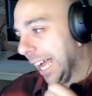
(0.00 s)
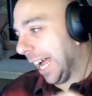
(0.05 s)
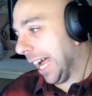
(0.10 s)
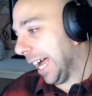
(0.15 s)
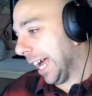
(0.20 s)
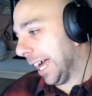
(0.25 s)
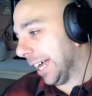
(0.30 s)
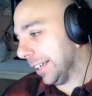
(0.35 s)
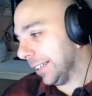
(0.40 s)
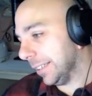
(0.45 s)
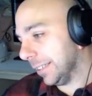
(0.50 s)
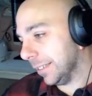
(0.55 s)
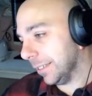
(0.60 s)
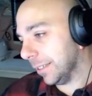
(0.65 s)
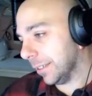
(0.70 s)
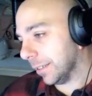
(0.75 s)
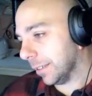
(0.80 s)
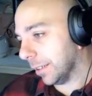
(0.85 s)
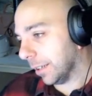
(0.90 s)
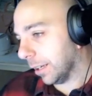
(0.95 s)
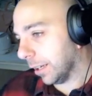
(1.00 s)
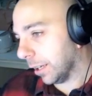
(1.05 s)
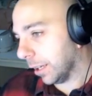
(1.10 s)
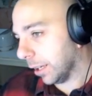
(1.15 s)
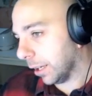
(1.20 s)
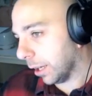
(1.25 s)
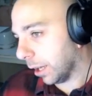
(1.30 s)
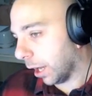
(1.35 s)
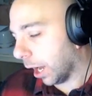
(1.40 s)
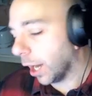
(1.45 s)
And
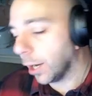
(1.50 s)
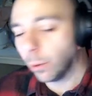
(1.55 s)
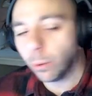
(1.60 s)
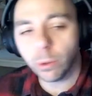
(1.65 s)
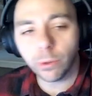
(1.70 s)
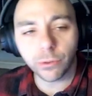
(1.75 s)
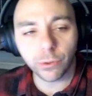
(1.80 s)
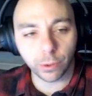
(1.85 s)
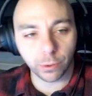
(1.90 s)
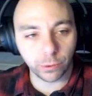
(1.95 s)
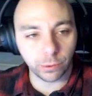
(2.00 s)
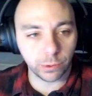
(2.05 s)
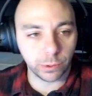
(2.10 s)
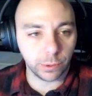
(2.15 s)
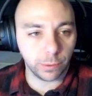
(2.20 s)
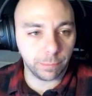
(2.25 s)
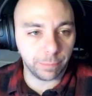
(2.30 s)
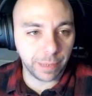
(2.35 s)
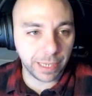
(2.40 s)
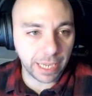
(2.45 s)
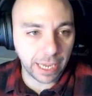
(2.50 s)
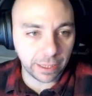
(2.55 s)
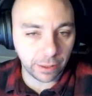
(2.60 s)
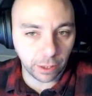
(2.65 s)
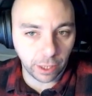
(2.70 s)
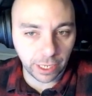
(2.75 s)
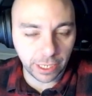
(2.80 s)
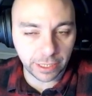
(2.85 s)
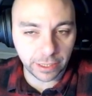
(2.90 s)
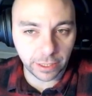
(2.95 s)
I also began
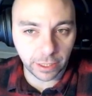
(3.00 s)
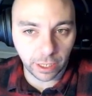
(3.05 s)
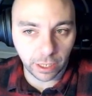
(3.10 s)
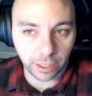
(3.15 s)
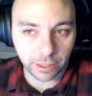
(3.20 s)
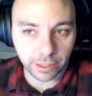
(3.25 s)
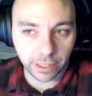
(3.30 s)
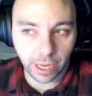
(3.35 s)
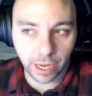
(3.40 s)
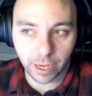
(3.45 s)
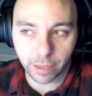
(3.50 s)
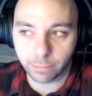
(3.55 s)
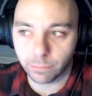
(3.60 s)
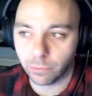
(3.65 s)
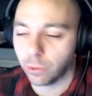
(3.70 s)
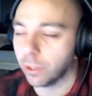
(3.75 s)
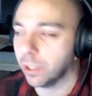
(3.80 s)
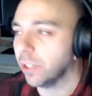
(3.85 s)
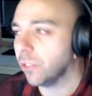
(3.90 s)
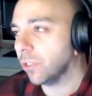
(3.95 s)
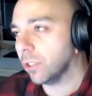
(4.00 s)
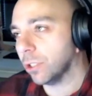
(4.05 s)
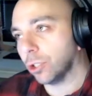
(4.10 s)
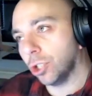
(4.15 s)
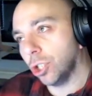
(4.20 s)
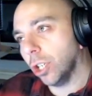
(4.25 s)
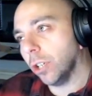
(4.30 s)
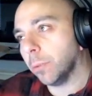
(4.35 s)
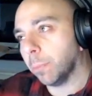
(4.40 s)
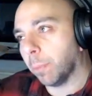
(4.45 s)
learning the card game, so this is
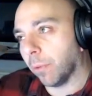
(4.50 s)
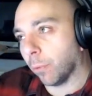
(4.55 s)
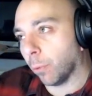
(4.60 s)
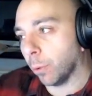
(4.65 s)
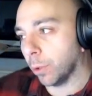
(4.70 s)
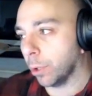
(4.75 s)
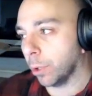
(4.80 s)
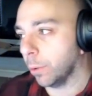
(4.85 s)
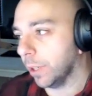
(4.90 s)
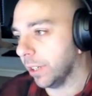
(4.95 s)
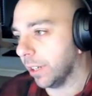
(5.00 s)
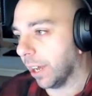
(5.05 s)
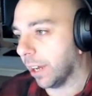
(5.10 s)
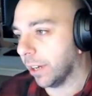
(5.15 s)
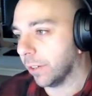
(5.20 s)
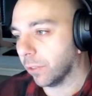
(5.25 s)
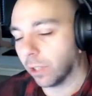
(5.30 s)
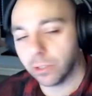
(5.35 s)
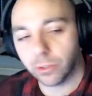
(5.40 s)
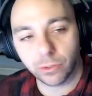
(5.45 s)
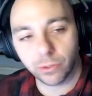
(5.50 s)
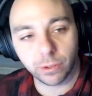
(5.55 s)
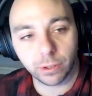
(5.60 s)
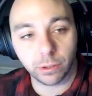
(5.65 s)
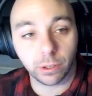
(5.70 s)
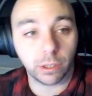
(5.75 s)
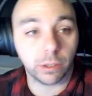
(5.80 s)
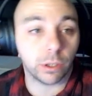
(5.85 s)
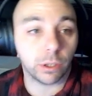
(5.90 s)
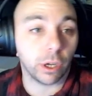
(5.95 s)
just before uni days. I
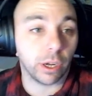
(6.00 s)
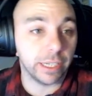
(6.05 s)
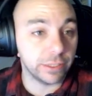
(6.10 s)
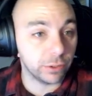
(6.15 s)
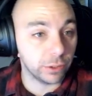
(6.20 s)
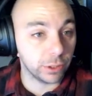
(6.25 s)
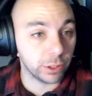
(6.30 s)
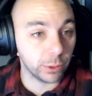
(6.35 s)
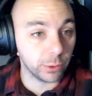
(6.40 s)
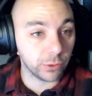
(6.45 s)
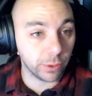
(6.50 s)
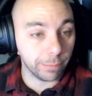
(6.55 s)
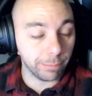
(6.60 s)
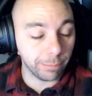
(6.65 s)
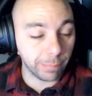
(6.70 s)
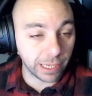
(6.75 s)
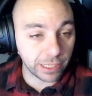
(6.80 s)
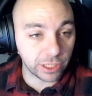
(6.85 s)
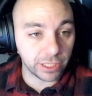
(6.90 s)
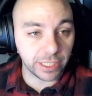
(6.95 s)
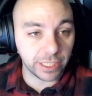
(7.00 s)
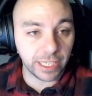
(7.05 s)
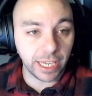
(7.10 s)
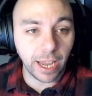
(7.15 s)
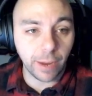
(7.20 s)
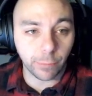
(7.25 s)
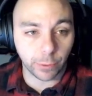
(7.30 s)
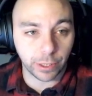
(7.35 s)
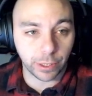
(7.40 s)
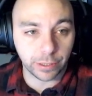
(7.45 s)
got introduced to Magic the
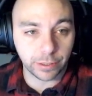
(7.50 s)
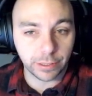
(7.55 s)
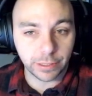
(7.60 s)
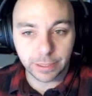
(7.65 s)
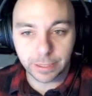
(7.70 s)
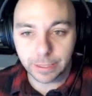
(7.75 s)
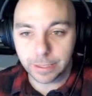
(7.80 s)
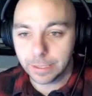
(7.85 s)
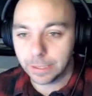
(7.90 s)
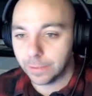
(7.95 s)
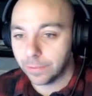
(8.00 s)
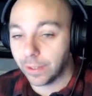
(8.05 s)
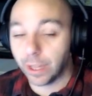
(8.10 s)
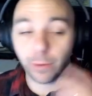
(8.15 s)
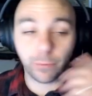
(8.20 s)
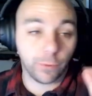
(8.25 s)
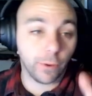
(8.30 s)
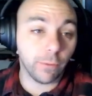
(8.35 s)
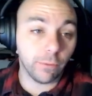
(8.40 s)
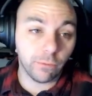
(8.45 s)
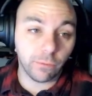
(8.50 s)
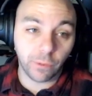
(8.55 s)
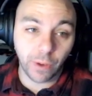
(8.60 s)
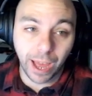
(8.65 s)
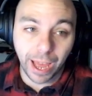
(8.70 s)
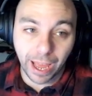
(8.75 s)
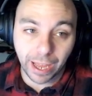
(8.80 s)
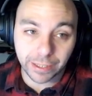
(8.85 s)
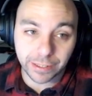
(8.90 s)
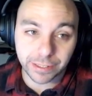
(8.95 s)
Gathering. Now, fun
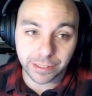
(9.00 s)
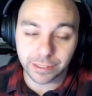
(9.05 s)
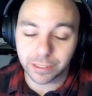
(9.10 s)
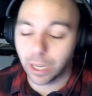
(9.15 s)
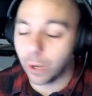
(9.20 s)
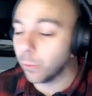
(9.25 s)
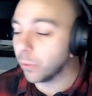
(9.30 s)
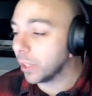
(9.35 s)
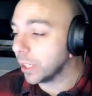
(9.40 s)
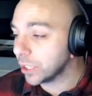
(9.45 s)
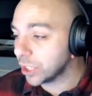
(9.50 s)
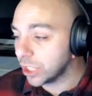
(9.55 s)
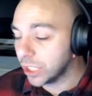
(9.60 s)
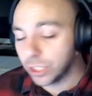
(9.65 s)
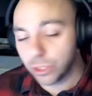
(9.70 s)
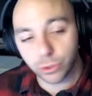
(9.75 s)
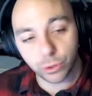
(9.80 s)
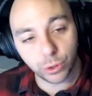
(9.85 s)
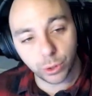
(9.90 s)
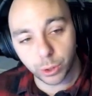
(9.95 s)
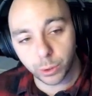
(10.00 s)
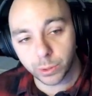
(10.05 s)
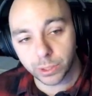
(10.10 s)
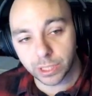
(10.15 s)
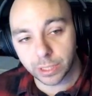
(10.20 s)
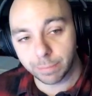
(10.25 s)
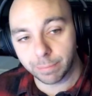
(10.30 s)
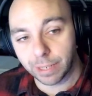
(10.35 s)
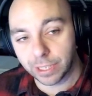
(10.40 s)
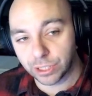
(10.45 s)
fact, I was actually introduced
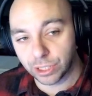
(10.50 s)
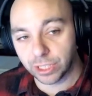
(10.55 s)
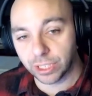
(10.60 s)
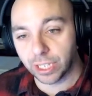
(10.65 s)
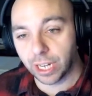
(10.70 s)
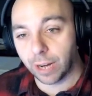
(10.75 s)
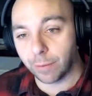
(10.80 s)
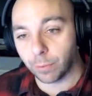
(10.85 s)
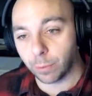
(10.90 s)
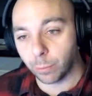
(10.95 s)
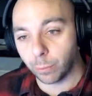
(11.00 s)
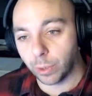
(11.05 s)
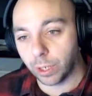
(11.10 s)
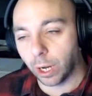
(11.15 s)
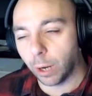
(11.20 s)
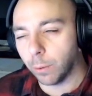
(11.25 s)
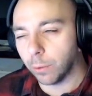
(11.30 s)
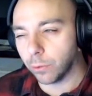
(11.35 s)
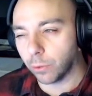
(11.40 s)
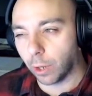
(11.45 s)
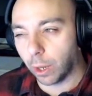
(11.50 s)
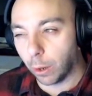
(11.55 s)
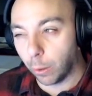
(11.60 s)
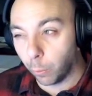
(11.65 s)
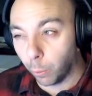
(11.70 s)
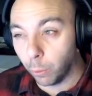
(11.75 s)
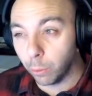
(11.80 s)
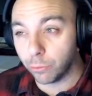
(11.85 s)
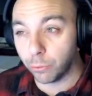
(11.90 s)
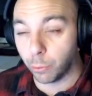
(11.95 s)
to Magic the Gathering when I was
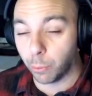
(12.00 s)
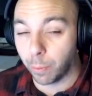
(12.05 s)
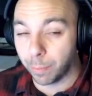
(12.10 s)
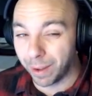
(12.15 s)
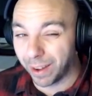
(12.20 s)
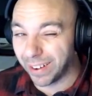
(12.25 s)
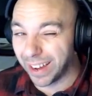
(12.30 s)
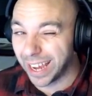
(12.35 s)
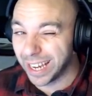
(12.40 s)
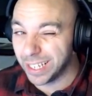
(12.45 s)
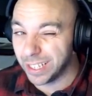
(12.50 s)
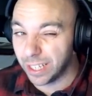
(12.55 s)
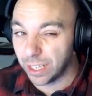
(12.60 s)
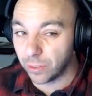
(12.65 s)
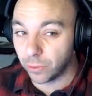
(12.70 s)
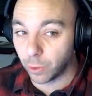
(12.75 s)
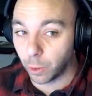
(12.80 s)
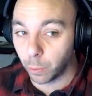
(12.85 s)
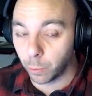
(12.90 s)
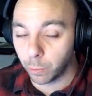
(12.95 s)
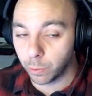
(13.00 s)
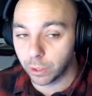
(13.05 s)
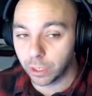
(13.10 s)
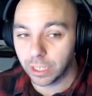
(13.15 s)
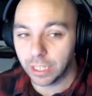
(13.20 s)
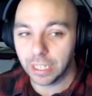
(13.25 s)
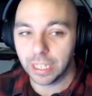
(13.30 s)
also about eight years old.